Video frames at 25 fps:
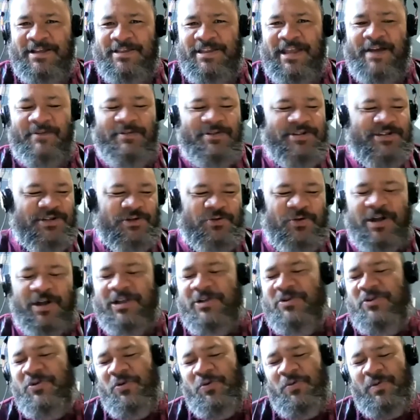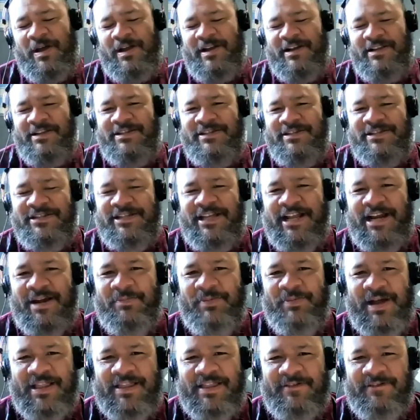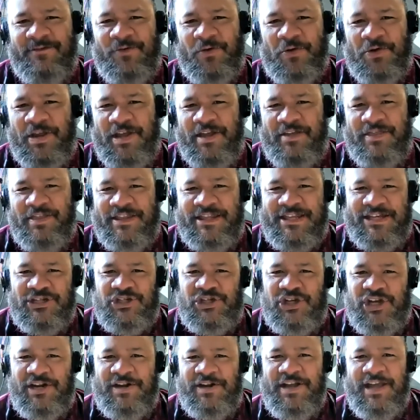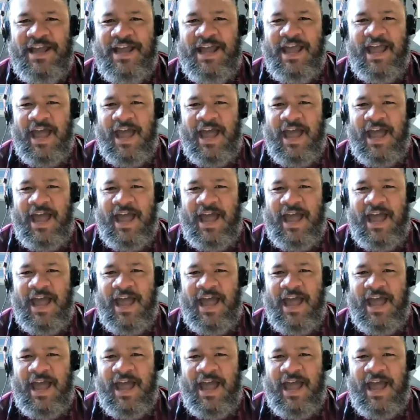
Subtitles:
Now, this is quite a cool one to celebrate the 40th edition.